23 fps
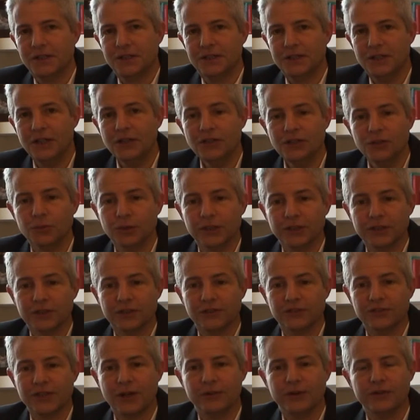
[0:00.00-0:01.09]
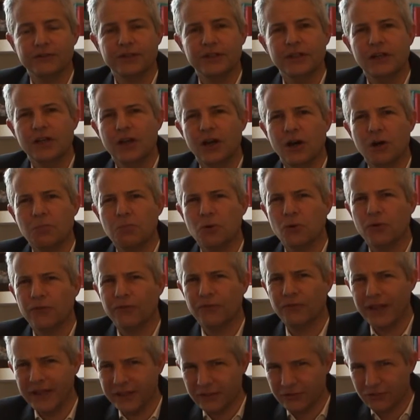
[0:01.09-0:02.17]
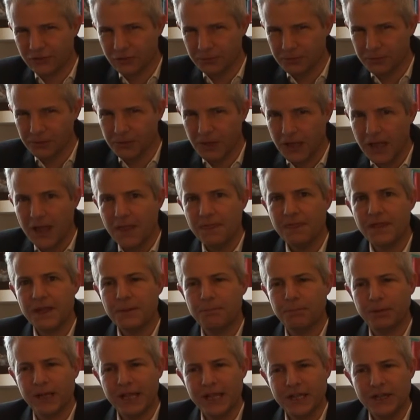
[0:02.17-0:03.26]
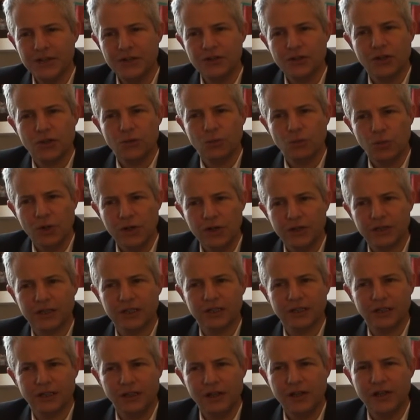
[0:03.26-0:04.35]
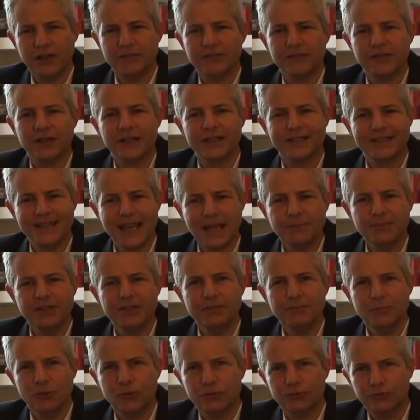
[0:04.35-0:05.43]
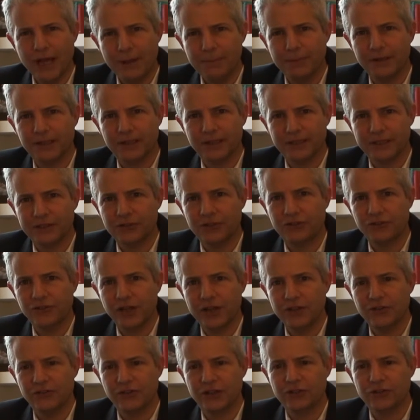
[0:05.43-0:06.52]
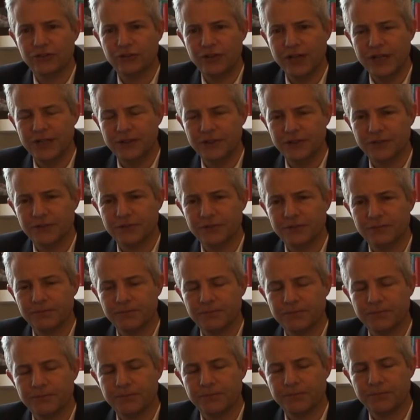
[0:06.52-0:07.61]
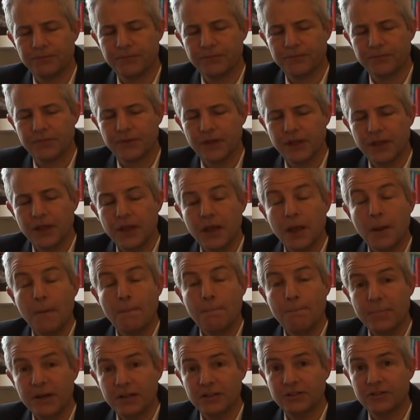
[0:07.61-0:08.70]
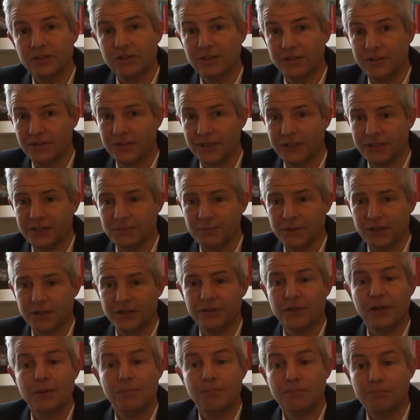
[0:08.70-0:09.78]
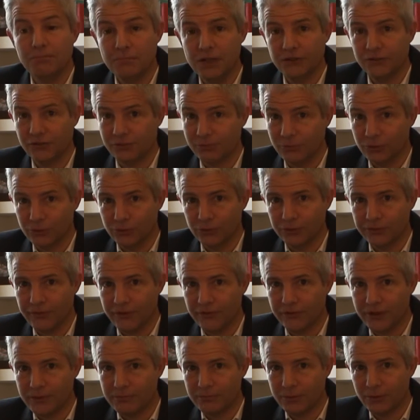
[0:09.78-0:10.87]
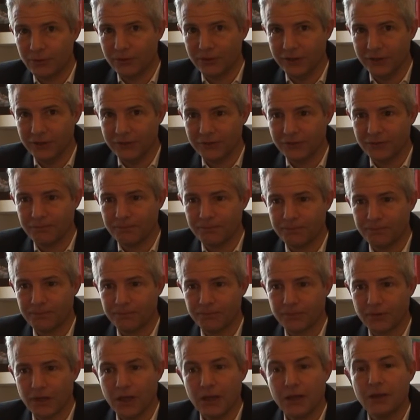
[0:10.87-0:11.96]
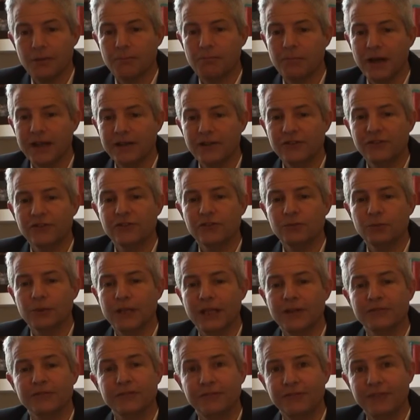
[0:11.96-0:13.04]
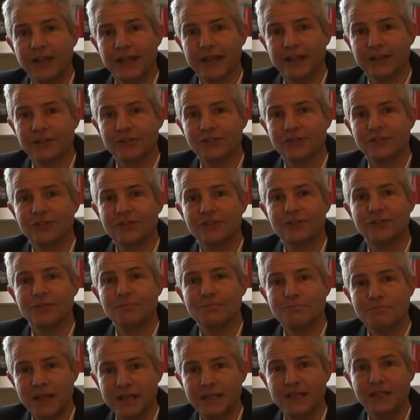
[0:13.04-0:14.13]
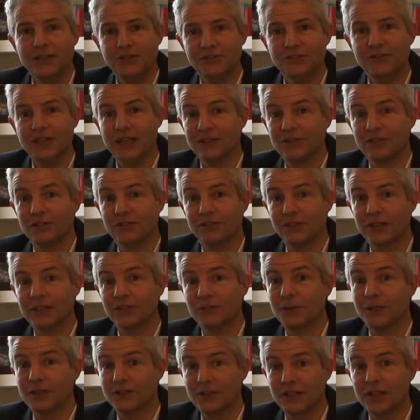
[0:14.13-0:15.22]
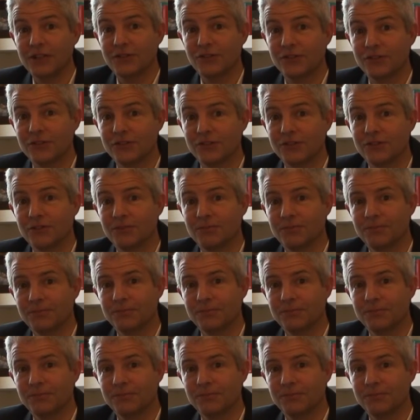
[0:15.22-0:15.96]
Younger workers, however, are more flexible. They blend work and life, adapting more rapidly to changing trends. But they demand much more of their employers. Managers will have to flex to many sets of expectations.